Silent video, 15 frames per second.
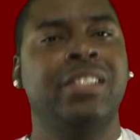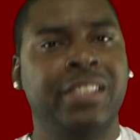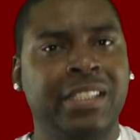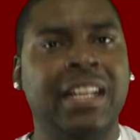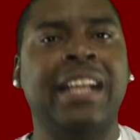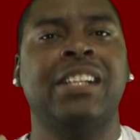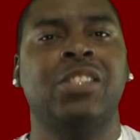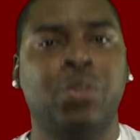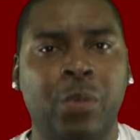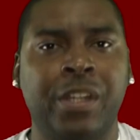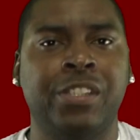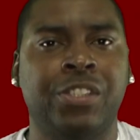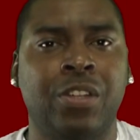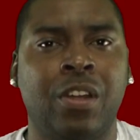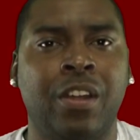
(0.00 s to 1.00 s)
It's just like the
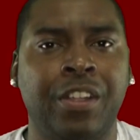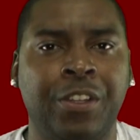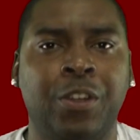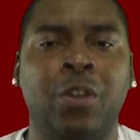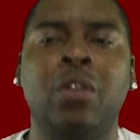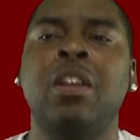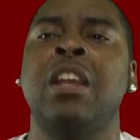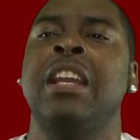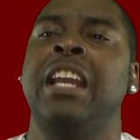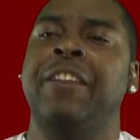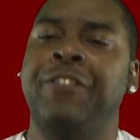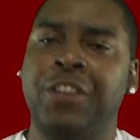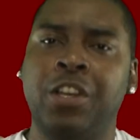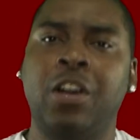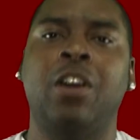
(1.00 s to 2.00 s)
swear jar, you know,
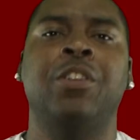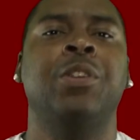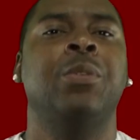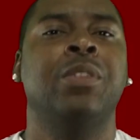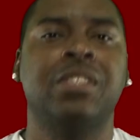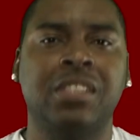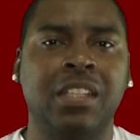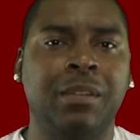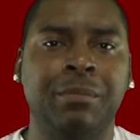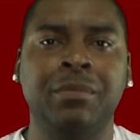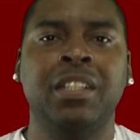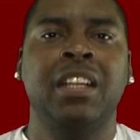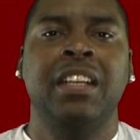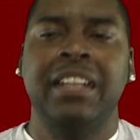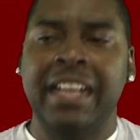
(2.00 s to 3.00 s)
if you call it doing
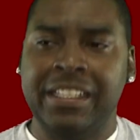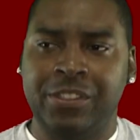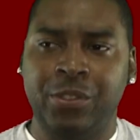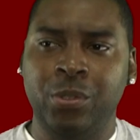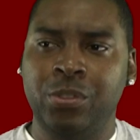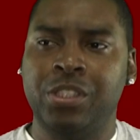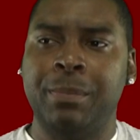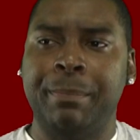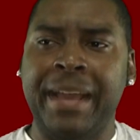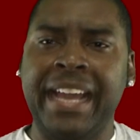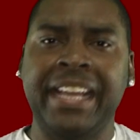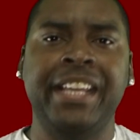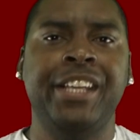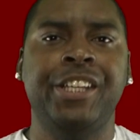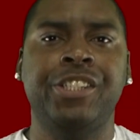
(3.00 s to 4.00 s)
something that's
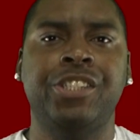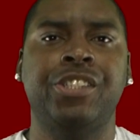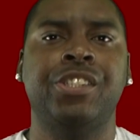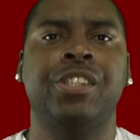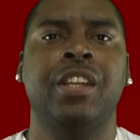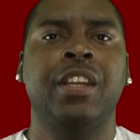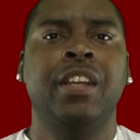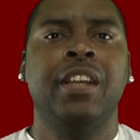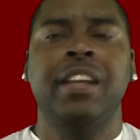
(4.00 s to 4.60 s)
douchebaggy-ish.